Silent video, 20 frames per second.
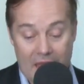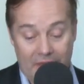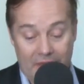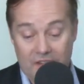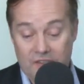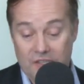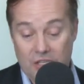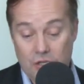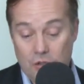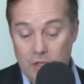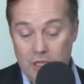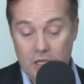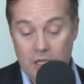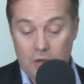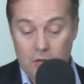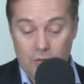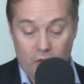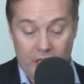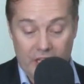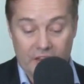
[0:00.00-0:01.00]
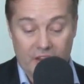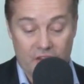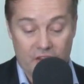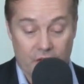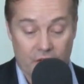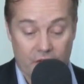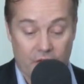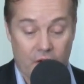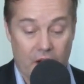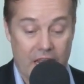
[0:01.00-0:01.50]
and listen, you can go look at
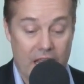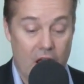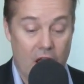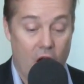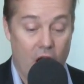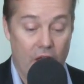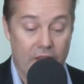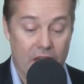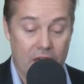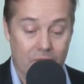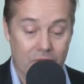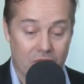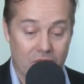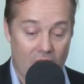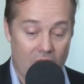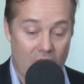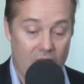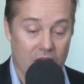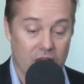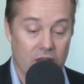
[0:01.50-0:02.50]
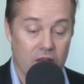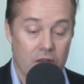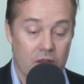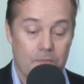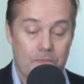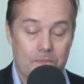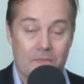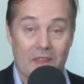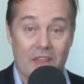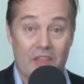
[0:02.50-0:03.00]
this for free on their blog
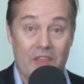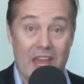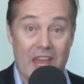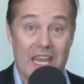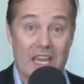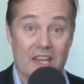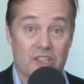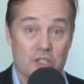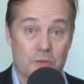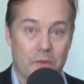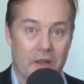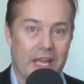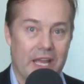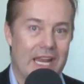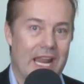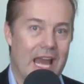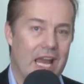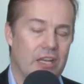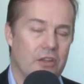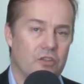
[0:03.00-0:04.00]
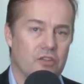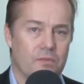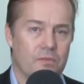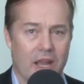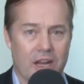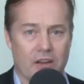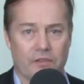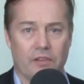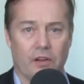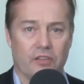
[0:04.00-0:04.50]
they explain how to
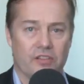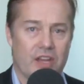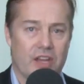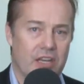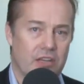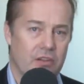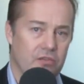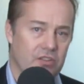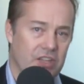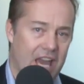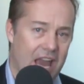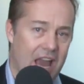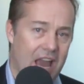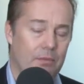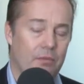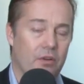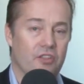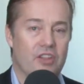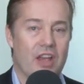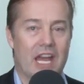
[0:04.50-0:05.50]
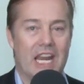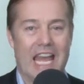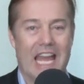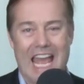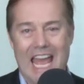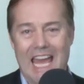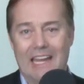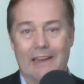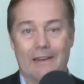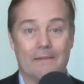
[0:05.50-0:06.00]
use microphones, how to use cameras, how
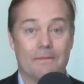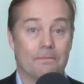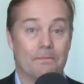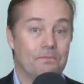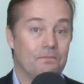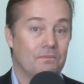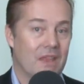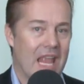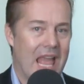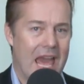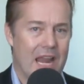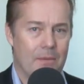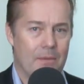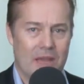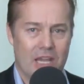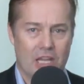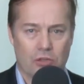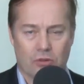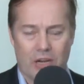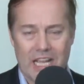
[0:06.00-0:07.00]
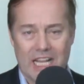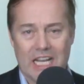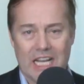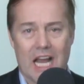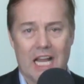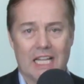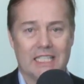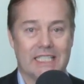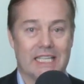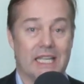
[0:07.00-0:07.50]
to edit, how to make great
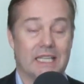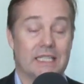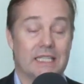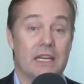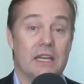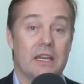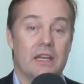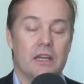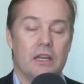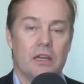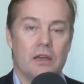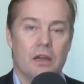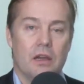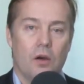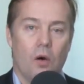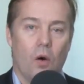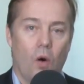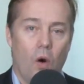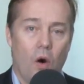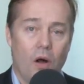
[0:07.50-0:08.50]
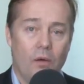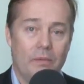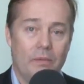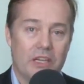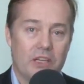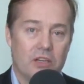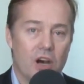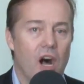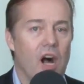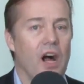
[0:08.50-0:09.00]
content all
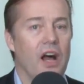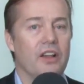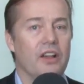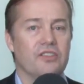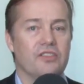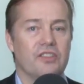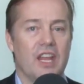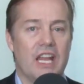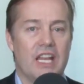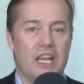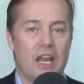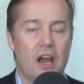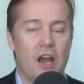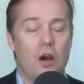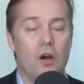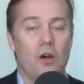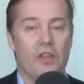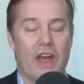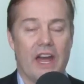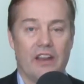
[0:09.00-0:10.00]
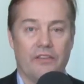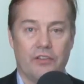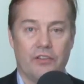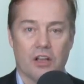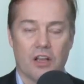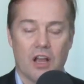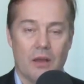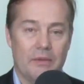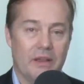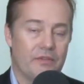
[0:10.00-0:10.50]
because they know that
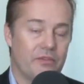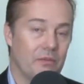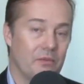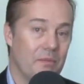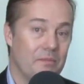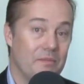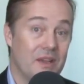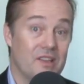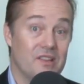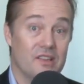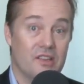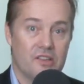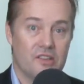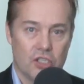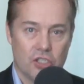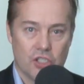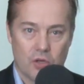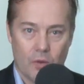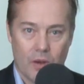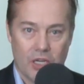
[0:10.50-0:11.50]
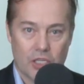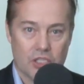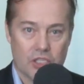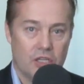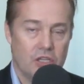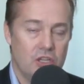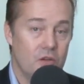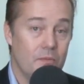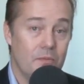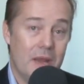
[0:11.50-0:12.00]
if you're coming from a business
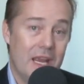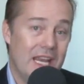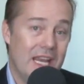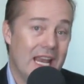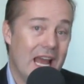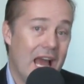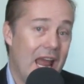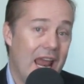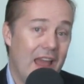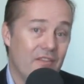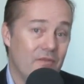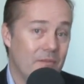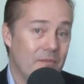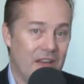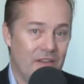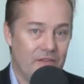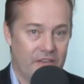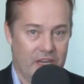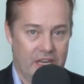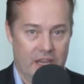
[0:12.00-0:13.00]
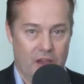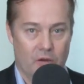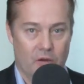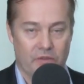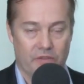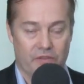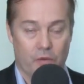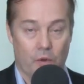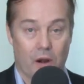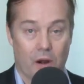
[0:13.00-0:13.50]
situation, you may not have made
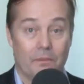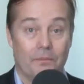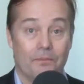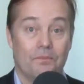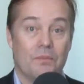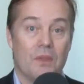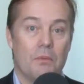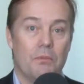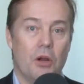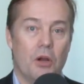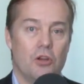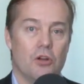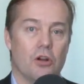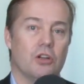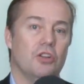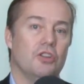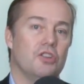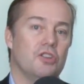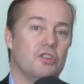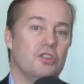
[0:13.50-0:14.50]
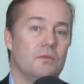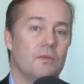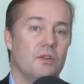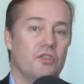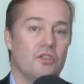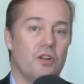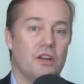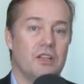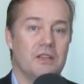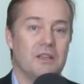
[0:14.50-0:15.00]
video before, but your
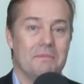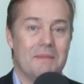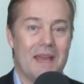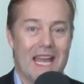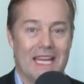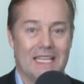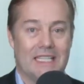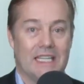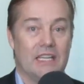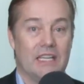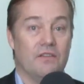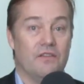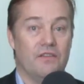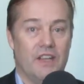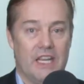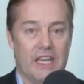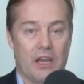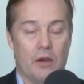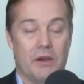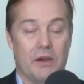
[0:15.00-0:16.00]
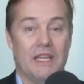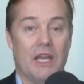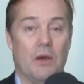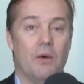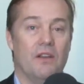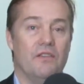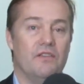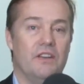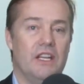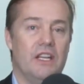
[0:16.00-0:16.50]
consumers are demanding video and
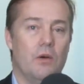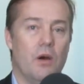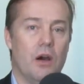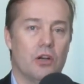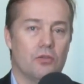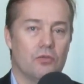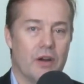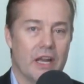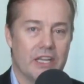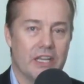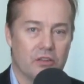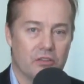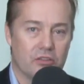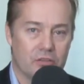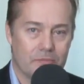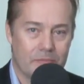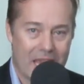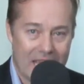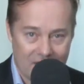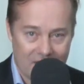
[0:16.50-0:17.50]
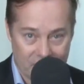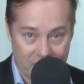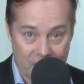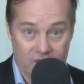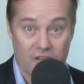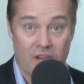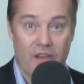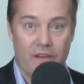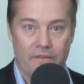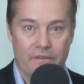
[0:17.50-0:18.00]
they want video on a regular
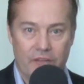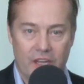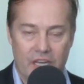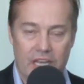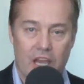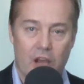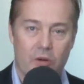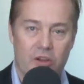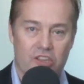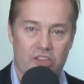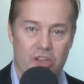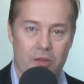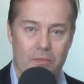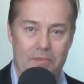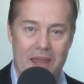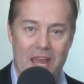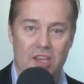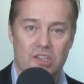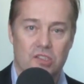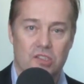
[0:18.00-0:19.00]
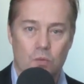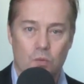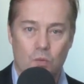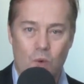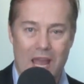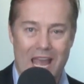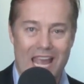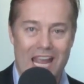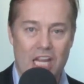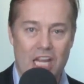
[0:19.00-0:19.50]
basis. Video is the best
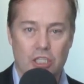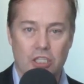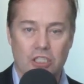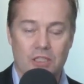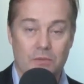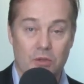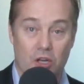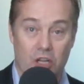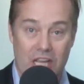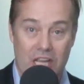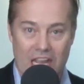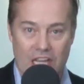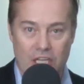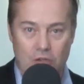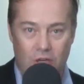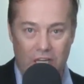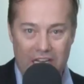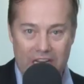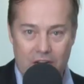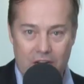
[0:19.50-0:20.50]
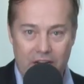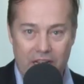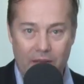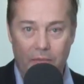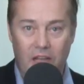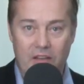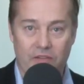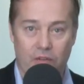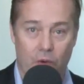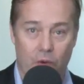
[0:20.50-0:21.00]
way to communicate. You're
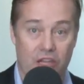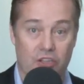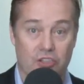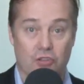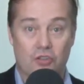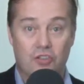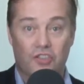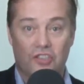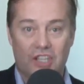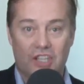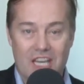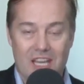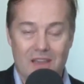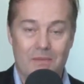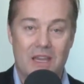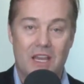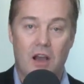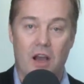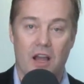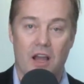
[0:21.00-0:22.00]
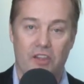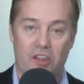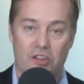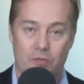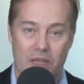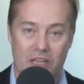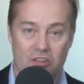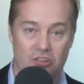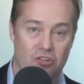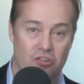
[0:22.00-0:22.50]
hearing my voice, you're seeing me on
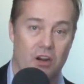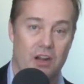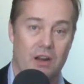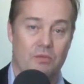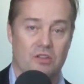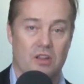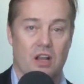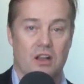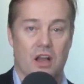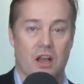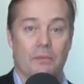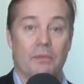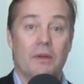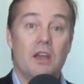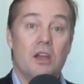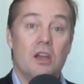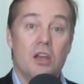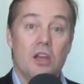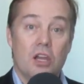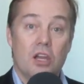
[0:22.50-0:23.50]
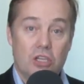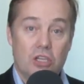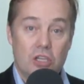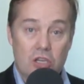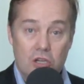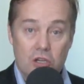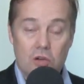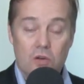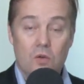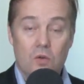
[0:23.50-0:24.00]
thisweekinstartups.com.
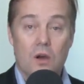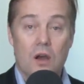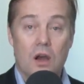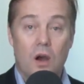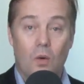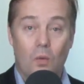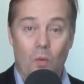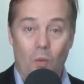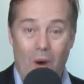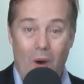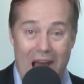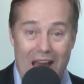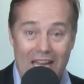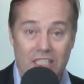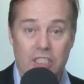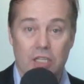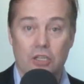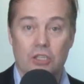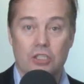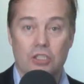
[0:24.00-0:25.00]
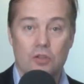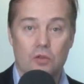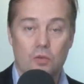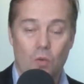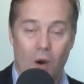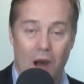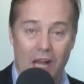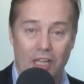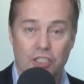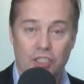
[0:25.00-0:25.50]
You want to
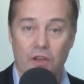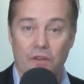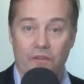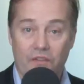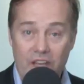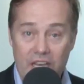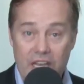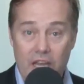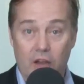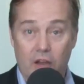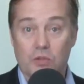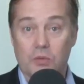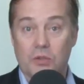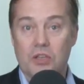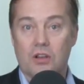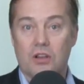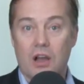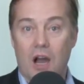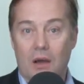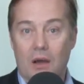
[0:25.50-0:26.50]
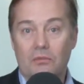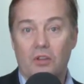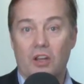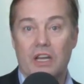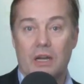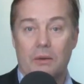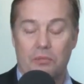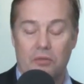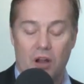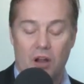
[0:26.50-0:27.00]
watch videos when you come
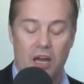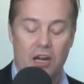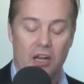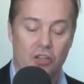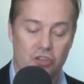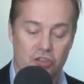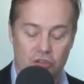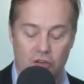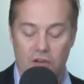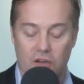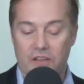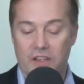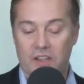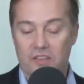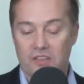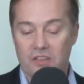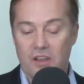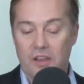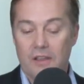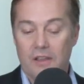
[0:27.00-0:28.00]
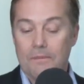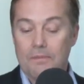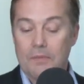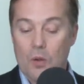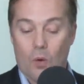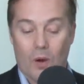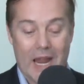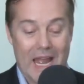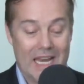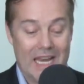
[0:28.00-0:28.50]
look at a product, service,
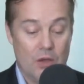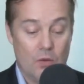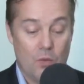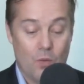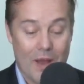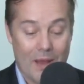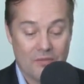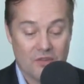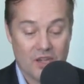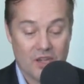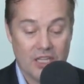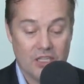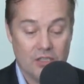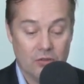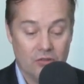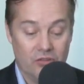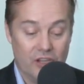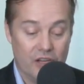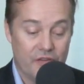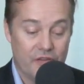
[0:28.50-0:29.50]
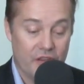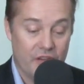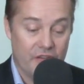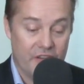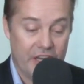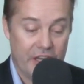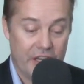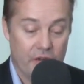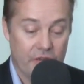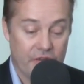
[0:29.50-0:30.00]
or any website, you look for
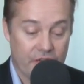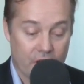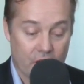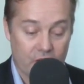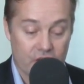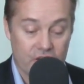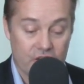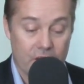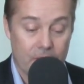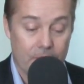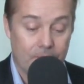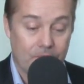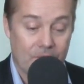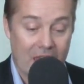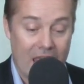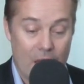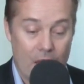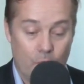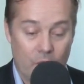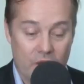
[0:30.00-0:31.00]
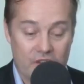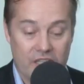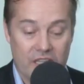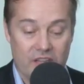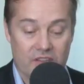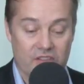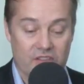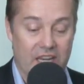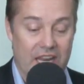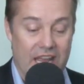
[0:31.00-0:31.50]
the video first, and
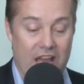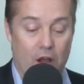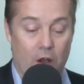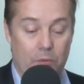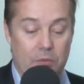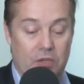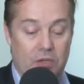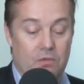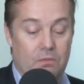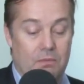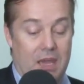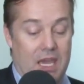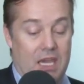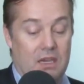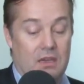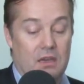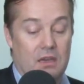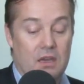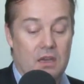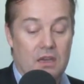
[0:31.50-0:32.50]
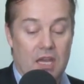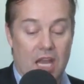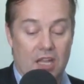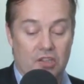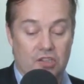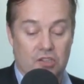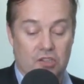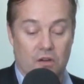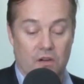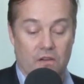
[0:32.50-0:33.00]
Wistia is going to help you make
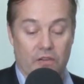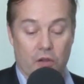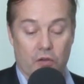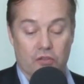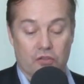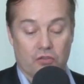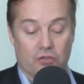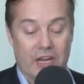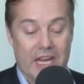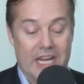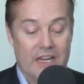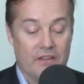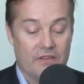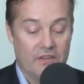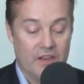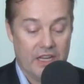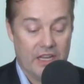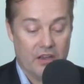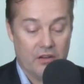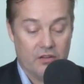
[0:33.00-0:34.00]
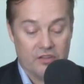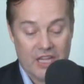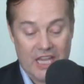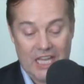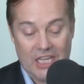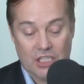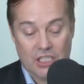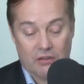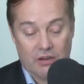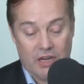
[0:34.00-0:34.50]
and serve those great videos.
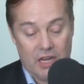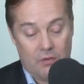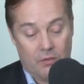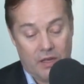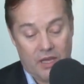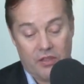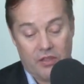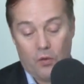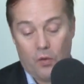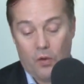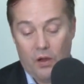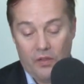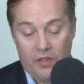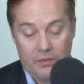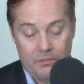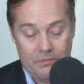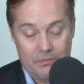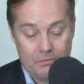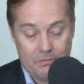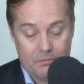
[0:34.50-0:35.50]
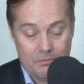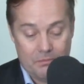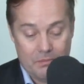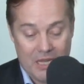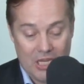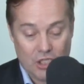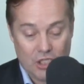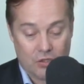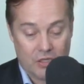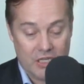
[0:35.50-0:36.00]
They integrate with all the
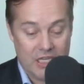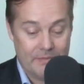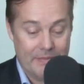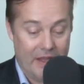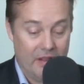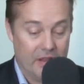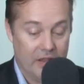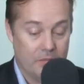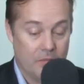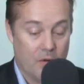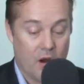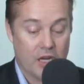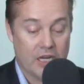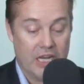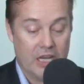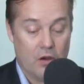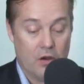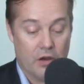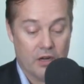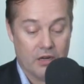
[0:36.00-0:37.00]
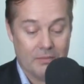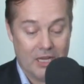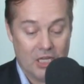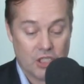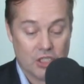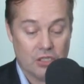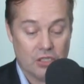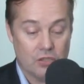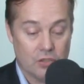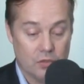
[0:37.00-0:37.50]
major email and marketing
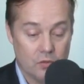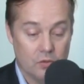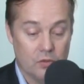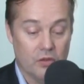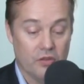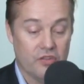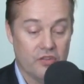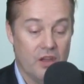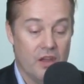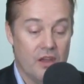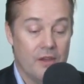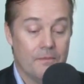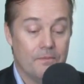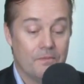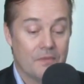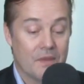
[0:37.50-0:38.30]
automation tools.